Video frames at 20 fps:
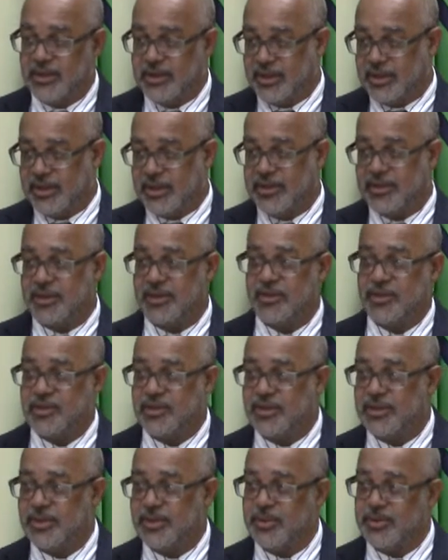And I think
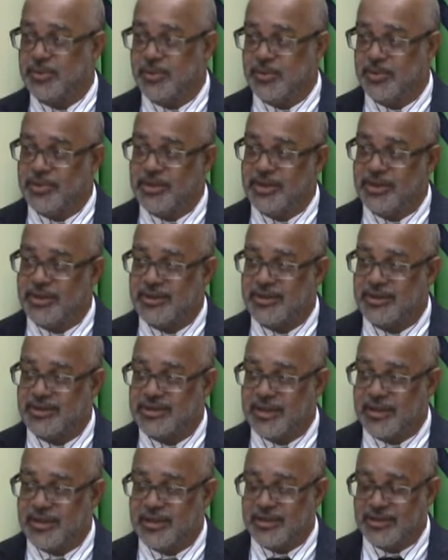today we will be
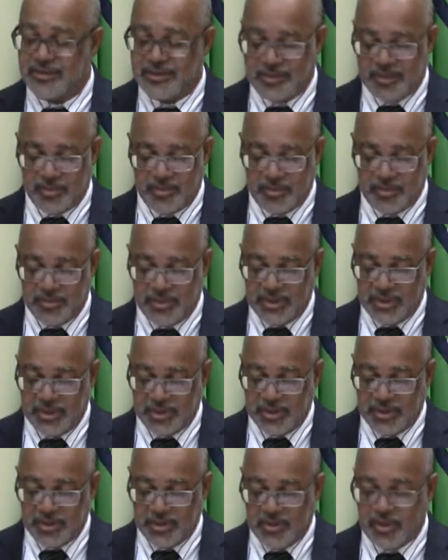signing some
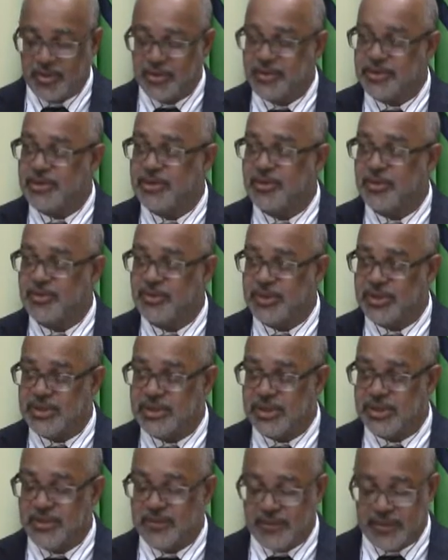
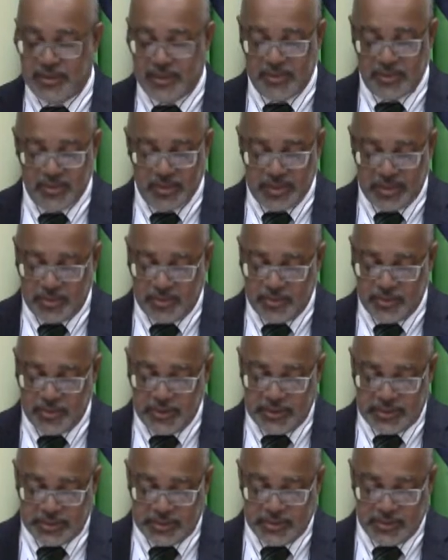continuation of that
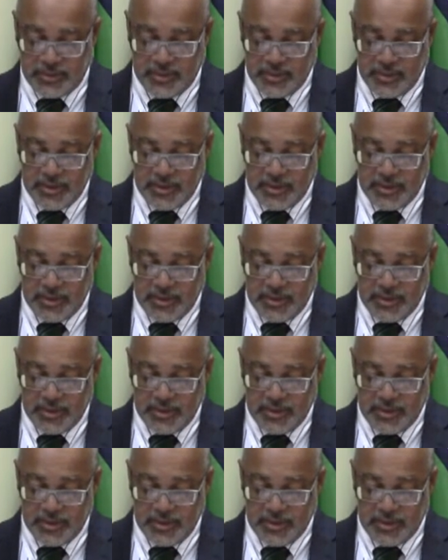collaboration.